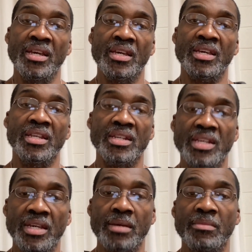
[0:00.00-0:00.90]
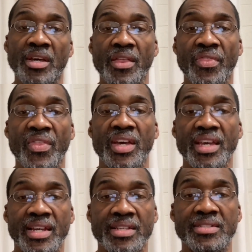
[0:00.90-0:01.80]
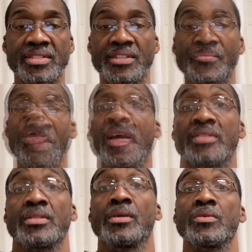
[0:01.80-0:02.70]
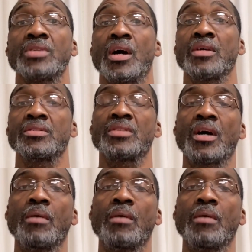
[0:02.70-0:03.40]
condemn the innocent. As he goes on to talk